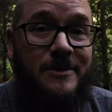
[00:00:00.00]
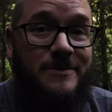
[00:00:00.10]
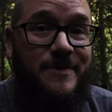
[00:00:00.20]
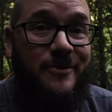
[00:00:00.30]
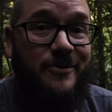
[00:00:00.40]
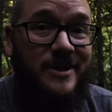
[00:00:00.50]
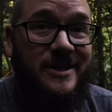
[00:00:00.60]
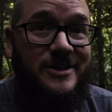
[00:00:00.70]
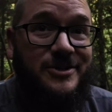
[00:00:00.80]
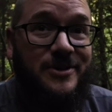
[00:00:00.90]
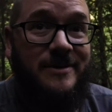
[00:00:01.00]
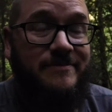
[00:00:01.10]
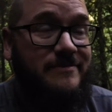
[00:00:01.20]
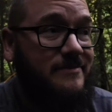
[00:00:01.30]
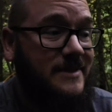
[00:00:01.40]
It's been a really good trip.
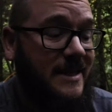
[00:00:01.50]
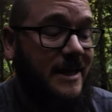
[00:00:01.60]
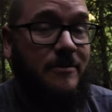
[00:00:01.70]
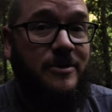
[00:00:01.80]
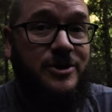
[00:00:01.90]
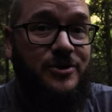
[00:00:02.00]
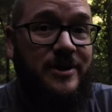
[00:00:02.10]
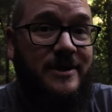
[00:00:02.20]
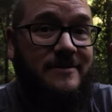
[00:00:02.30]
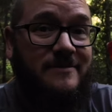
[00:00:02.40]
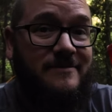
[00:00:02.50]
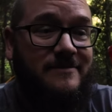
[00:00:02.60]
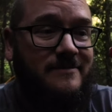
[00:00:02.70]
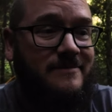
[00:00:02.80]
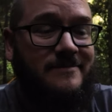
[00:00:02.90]
I think I'm going to enjoy
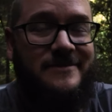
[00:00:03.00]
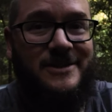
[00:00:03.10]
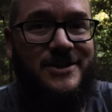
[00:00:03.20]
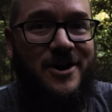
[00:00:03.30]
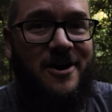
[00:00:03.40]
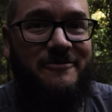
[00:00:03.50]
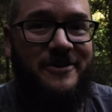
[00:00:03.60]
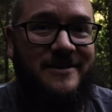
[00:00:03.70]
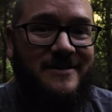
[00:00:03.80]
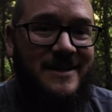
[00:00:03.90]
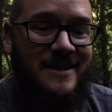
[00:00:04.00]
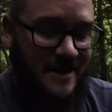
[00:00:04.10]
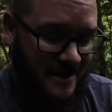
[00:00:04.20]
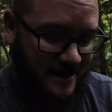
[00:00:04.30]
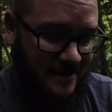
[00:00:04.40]
this coffee
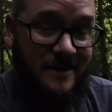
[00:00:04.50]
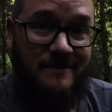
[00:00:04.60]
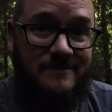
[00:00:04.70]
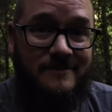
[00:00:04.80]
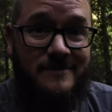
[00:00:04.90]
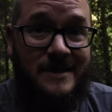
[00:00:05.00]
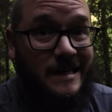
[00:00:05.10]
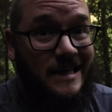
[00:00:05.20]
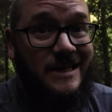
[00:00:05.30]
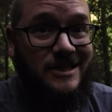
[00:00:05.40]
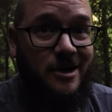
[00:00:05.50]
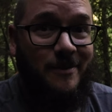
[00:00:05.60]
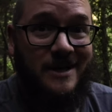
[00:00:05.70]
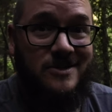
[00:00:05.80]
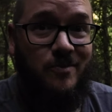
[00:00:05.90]
and then eat
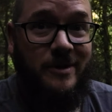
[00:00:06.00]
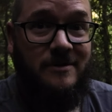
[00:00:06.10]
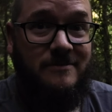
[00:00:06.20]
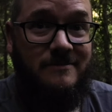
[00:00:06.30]
Jeremiah's oatmeal.